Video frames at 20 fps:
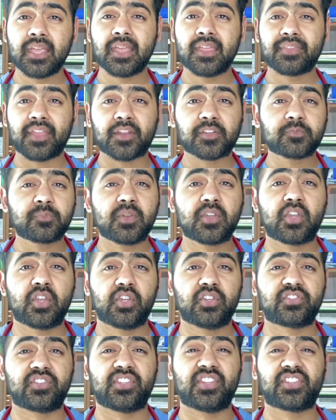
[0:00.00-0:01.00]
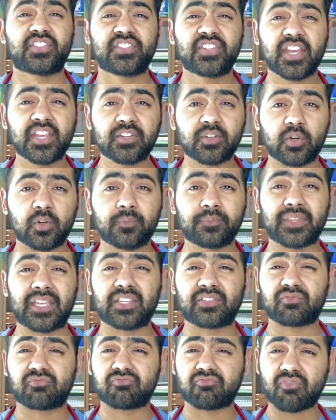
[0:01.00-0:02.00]
That's because the signal
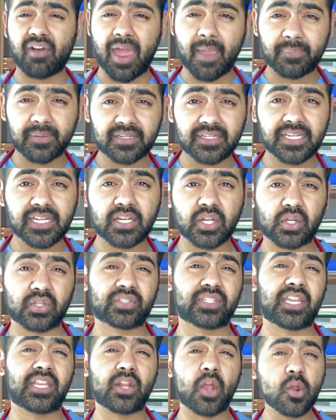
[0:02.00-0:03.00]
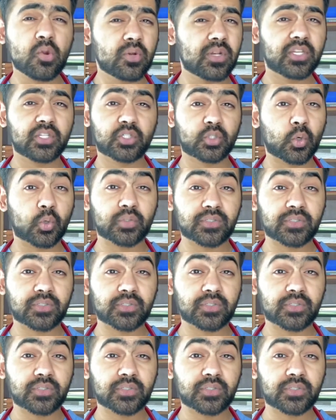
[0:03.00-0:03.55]
is rapidly lost in only a short